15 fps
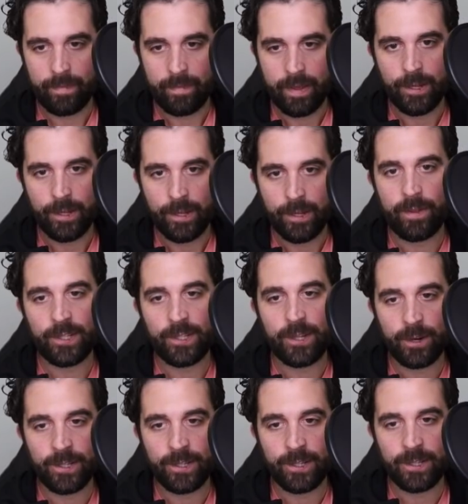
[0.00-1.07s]
So this
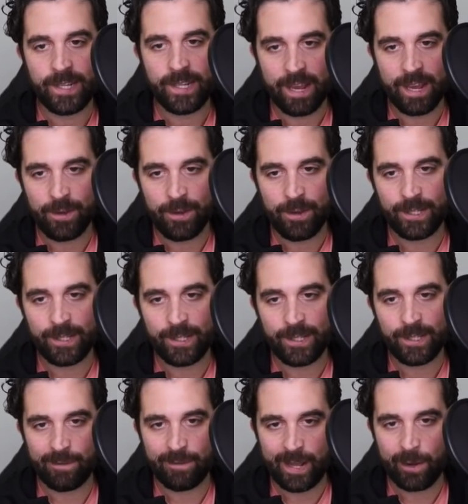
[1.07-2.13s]
starts to give you a sense of
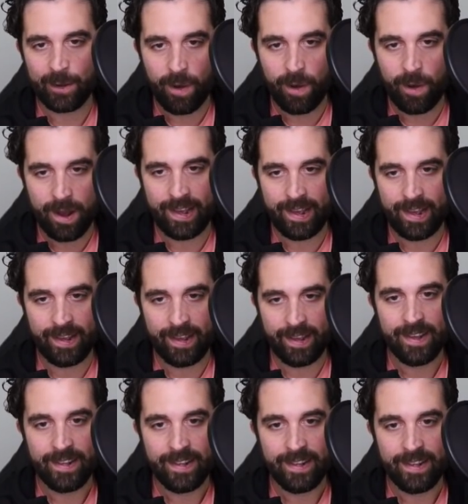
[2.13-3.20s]
like why
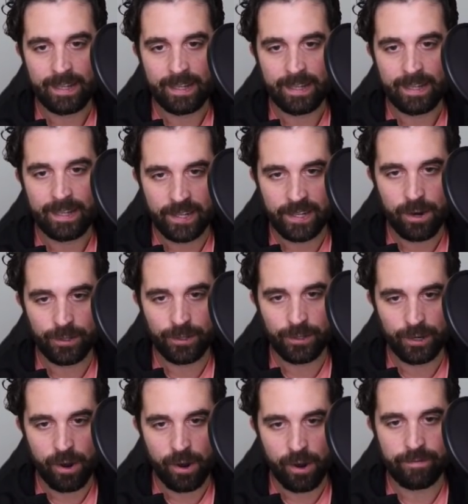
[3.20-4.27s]
some of these cards are
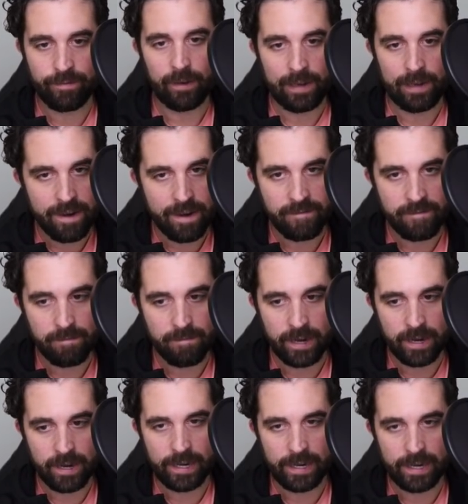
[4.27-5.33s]
going for a lot of
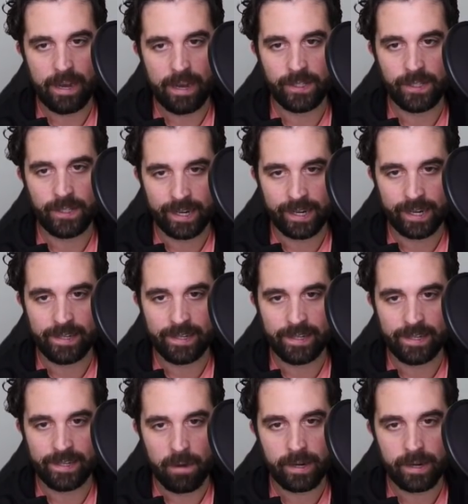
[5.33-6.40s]
money on the secondary
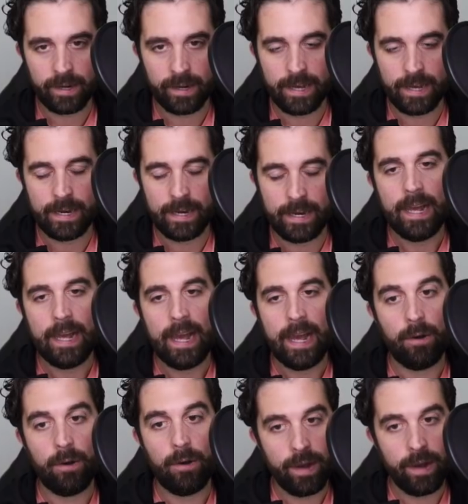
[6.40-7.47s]
market.
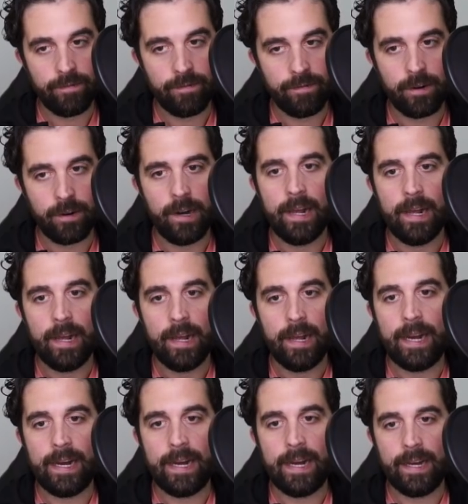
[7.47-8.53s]
However,
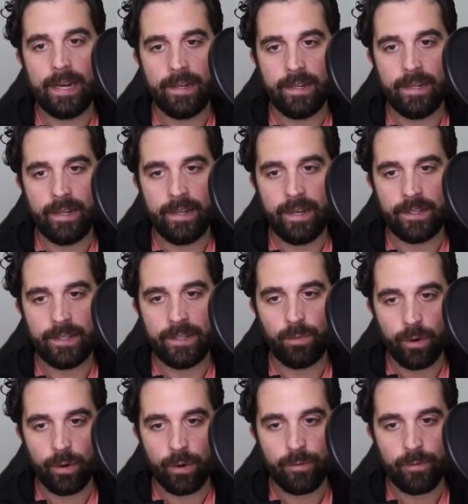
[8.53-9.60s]
it's
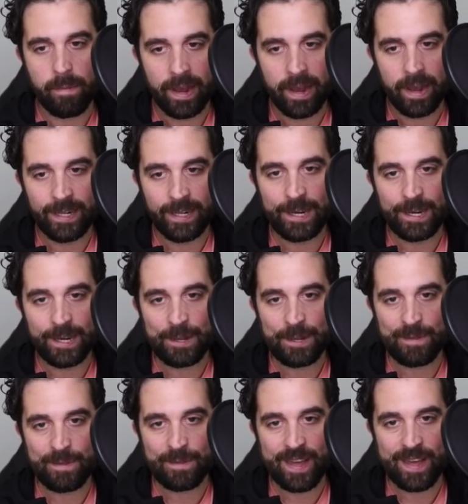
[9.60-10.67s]
worth reminding you
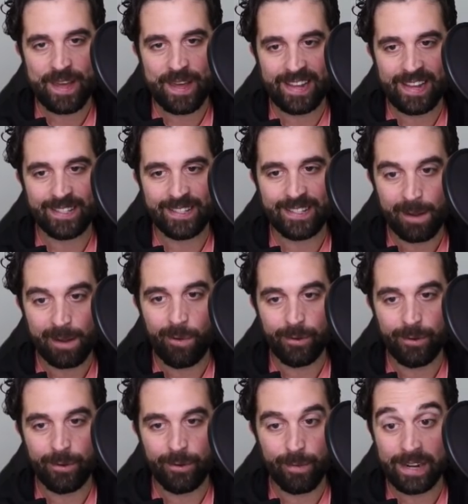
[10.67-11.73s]
that someone
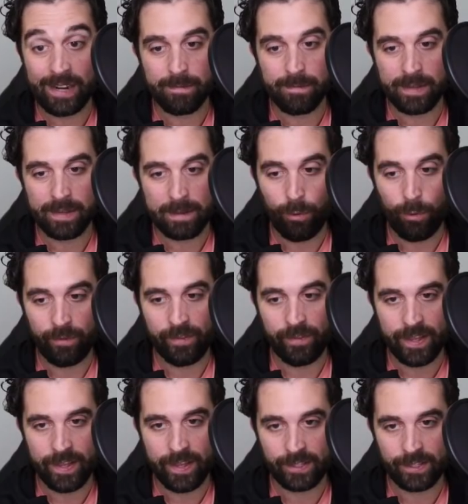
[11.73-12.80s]
randomly pulled
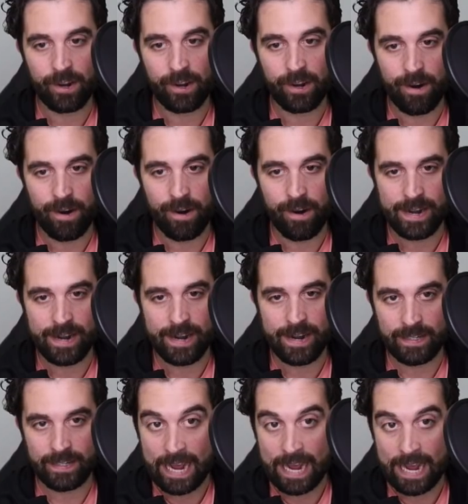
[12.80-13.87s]
this card out of a
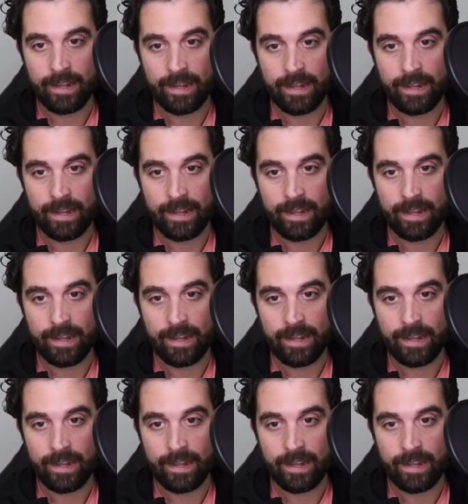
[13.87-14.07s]
deck.